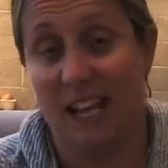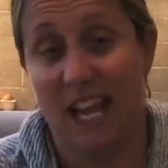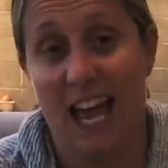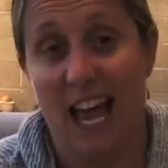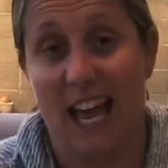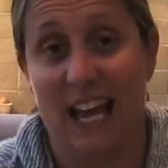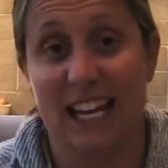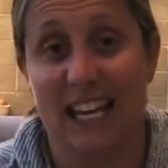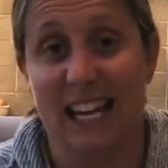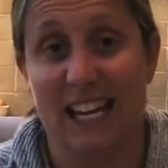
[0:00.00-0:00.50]

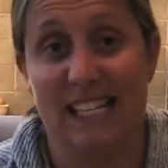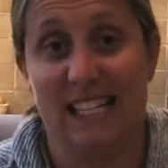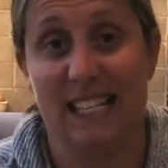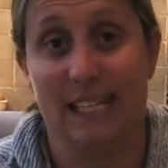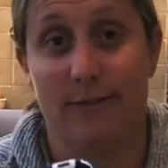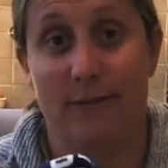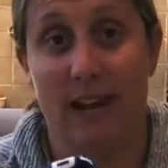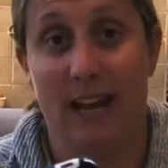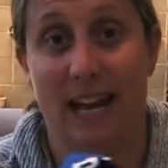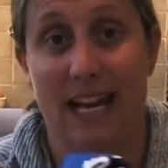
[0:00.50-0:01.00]
I guess is
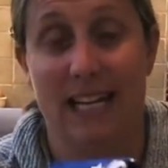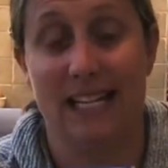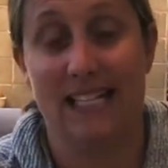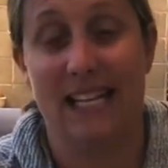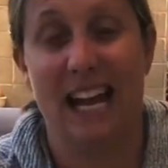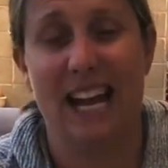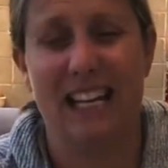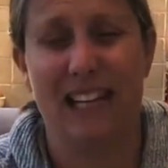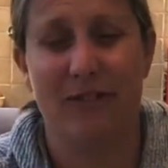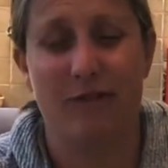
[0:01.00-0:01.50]
fairly
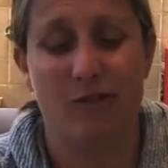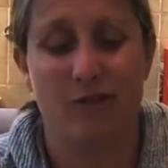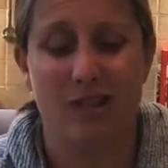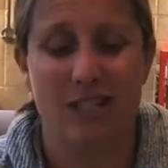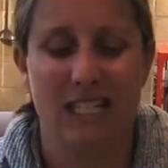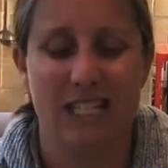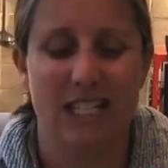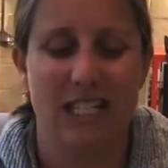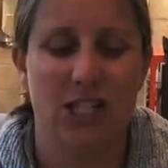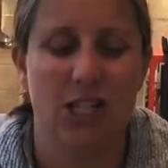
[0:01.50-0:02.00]
standard for a
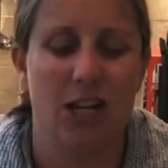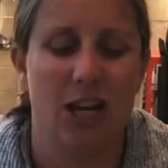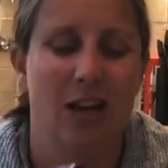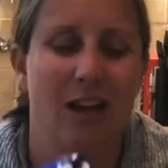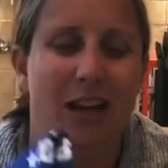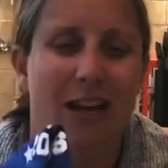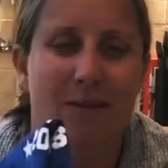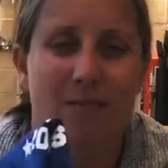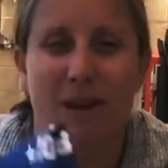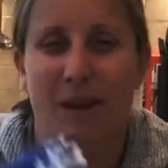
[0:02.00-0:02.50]
t-shirt.
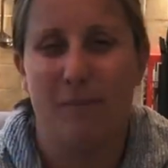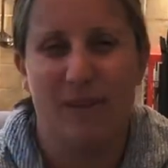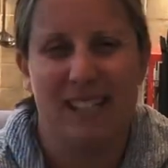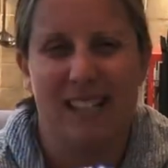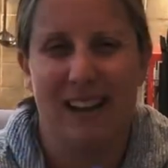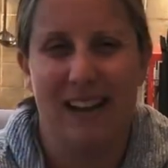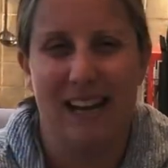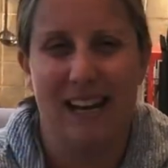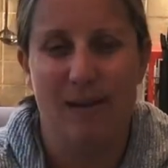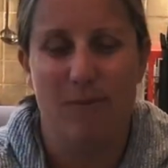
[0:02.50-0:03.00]
Maybe
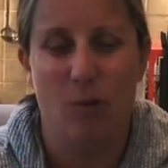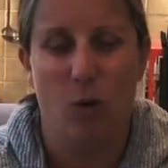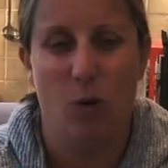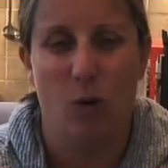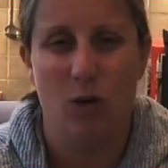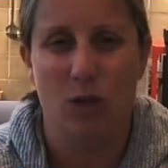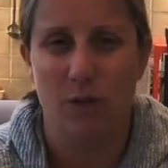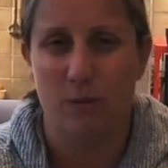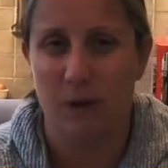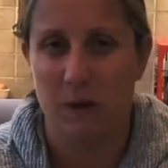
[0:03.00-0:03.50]
slightly more,
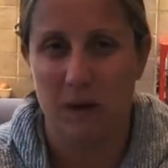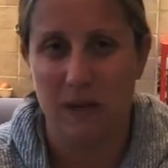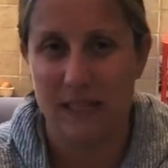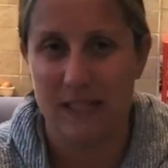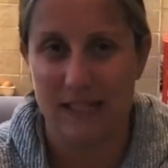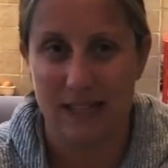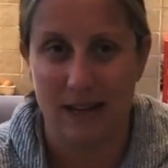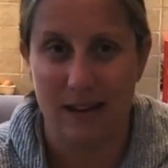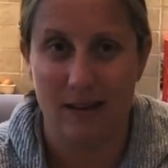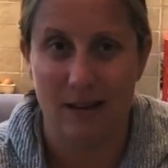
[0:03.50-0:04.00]
to be honest,
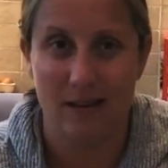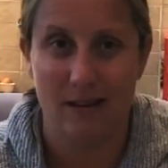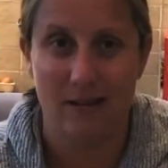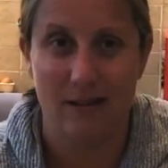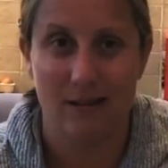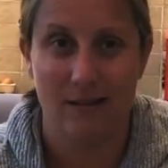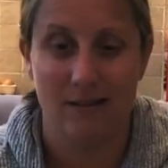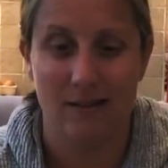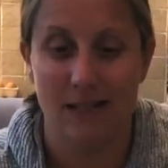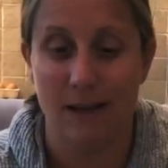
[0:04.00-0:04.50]
than
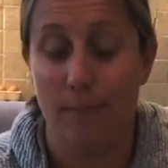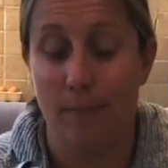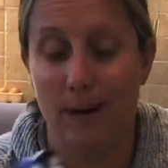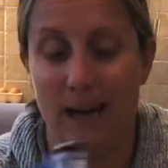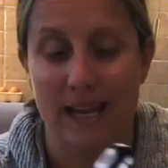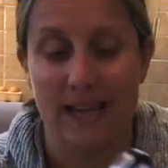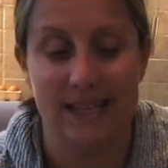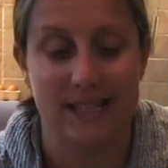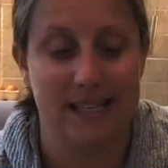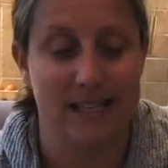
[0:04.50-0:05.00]
some
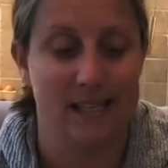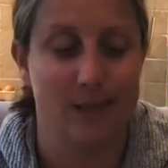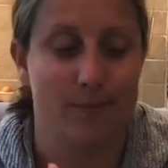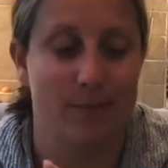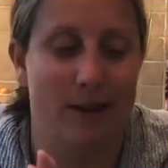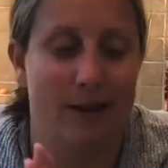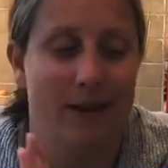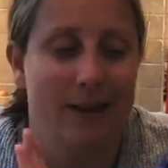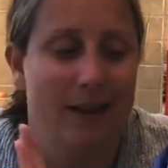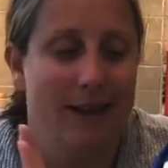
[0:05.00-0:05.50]
places,
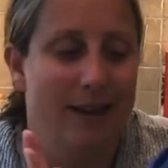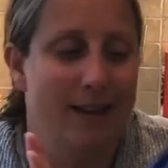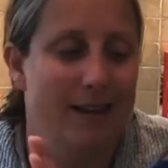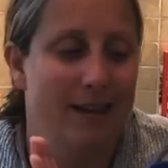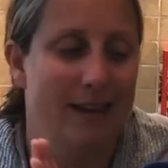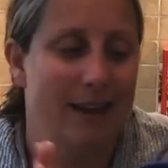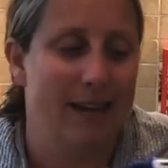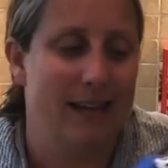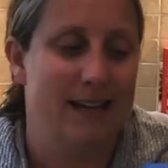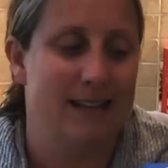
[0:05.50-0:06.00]
but
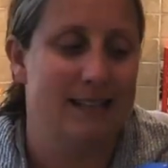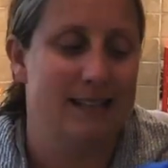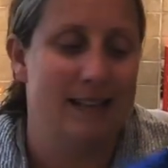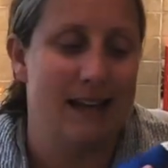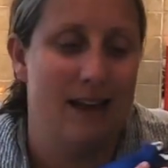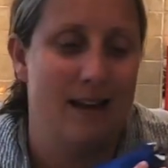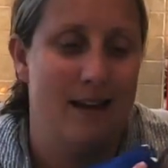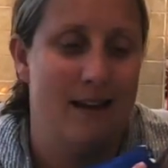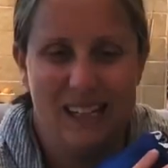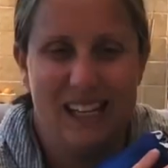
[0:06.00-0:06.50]
it's
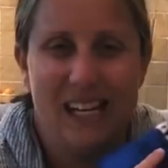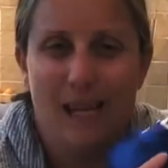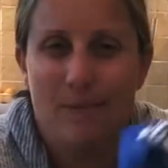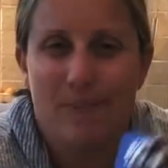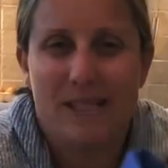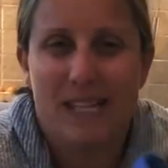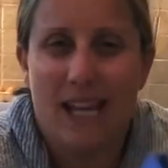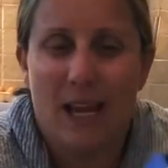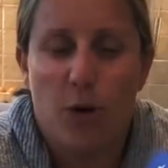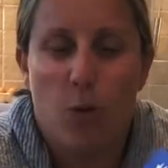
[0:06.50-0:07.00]
a
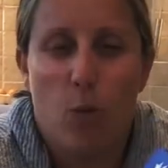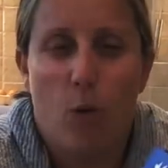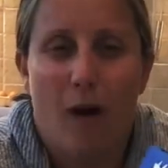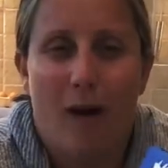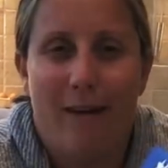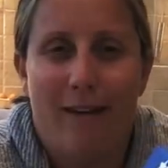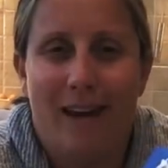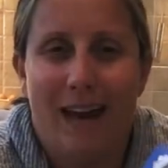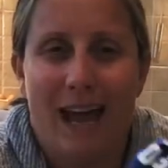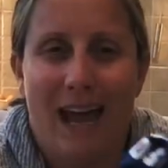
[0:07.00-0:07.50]
keepsake
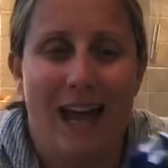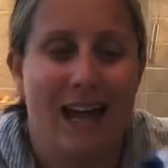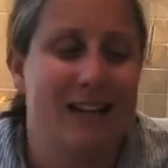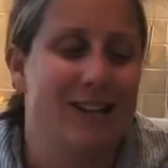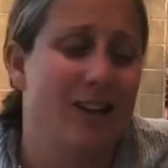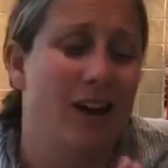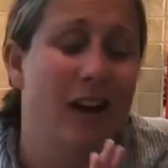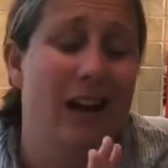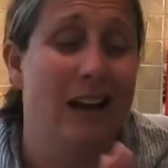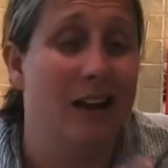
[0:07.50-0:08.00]
one, and
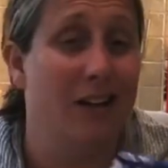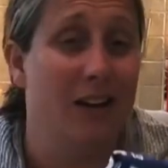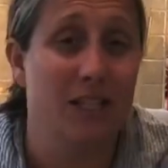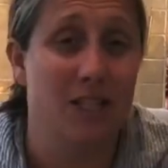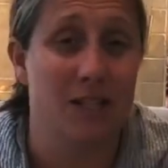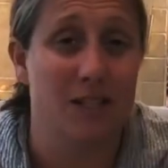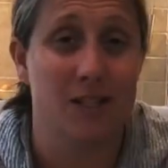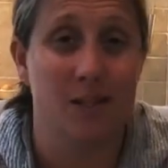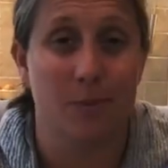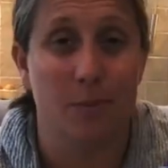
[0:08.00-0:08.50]
I like to
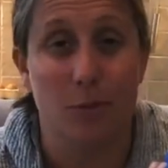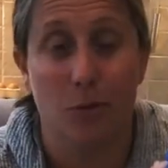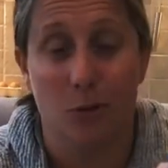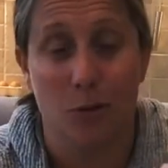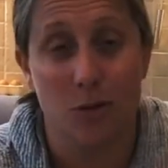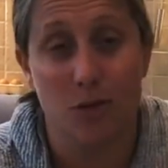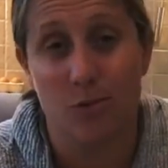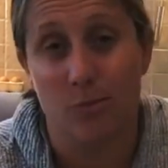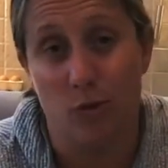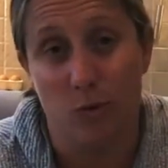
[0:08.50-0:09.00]
support
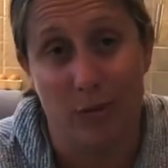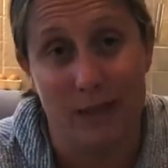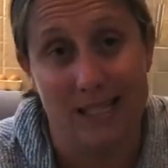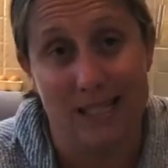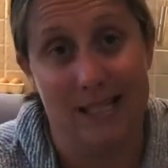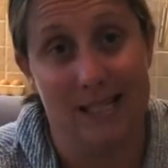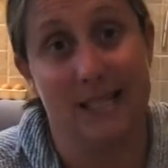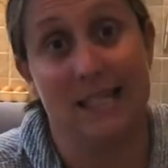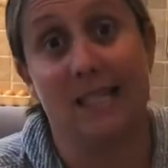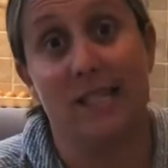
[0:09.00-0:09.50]
small
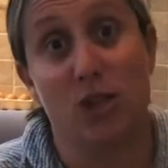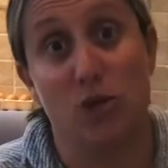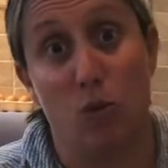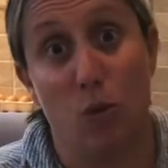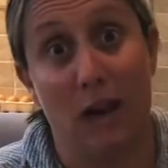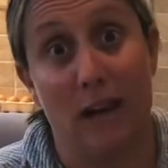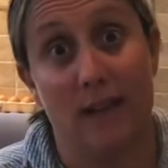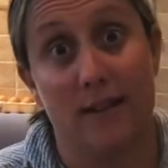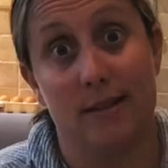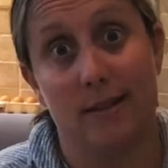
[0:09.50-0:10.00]
businesses as
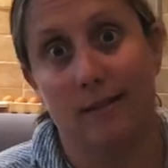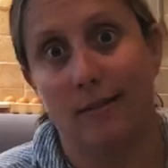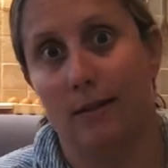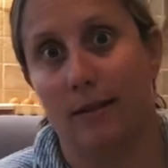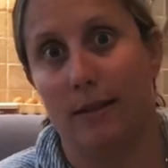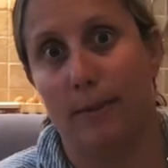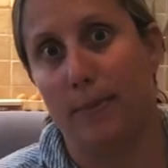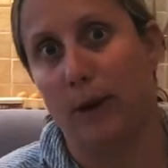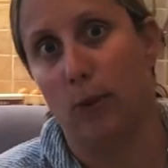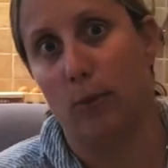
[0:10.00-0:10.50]
well as the
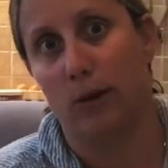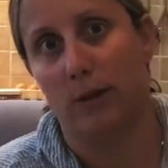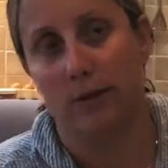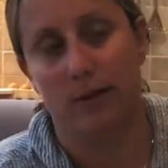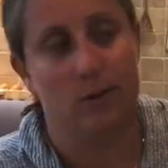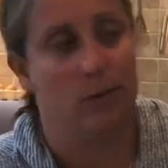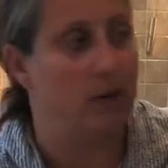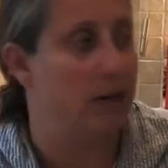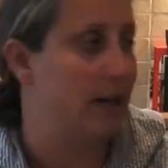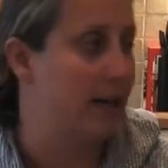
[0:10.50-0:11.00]
big ones
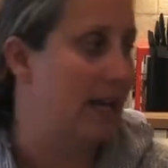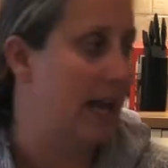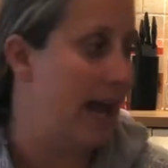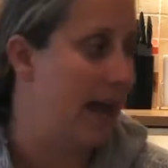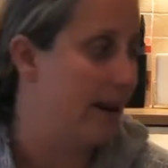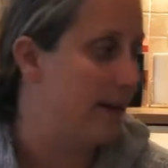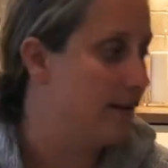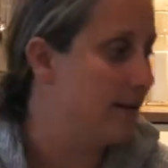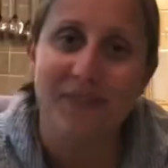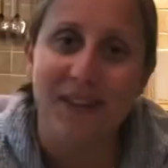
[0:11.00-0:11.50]
when I
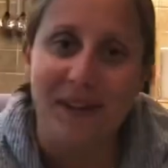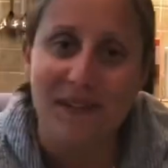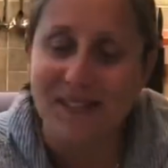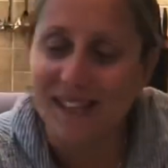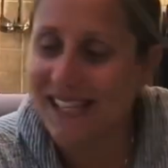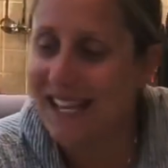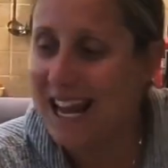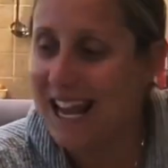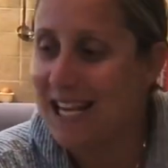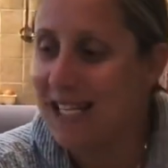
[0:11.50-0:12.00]
can. So that was the
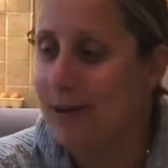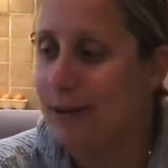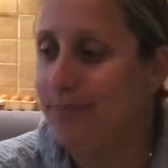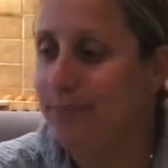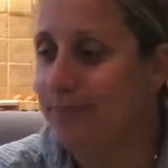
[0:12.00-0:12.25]
next one.